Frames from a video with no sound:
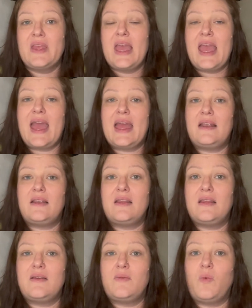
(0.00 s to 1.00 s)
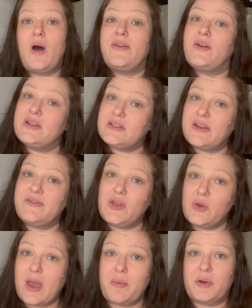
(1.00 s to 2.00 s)
And while there is stuff that
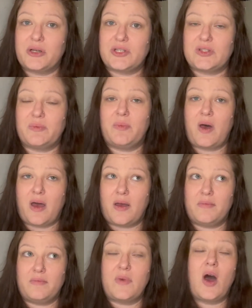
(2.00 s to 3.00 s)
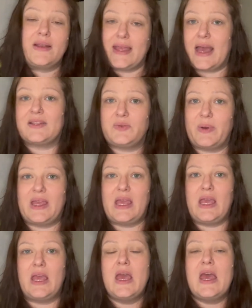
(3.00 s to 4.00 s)
you can purchase on Castaway
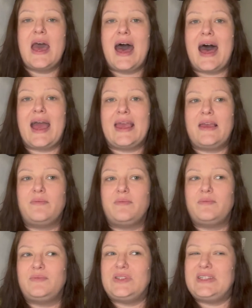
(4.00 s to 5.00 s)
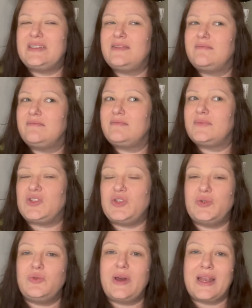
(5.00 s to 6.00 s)
Cay, I didn't
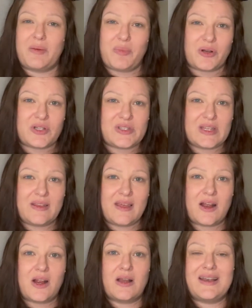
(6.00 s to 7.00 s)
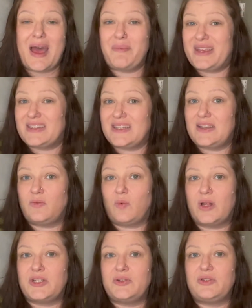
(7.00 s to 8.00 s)
do any purchasing there, not because I didn't
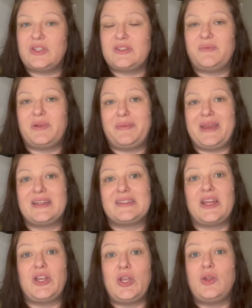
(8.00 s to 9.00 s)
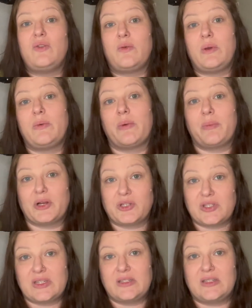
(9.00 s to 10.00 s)
want to, just simply because I knew that we were
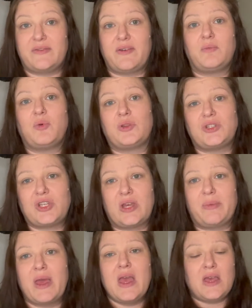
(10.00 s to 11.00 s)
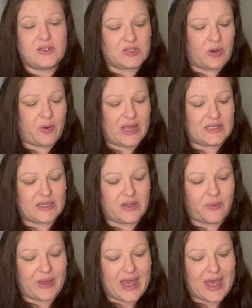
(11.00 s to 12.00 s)
purchasing stuff on board the ship. So I did
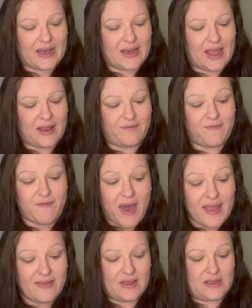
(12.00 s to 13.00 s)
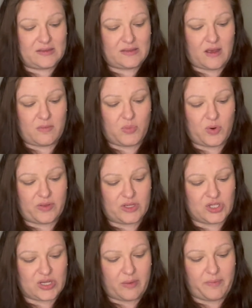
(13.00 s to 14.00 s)
go ahead and find this on board the
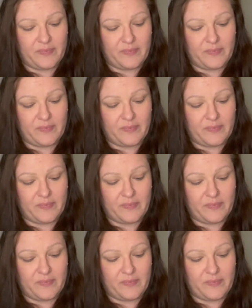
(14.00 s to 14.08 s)
ship,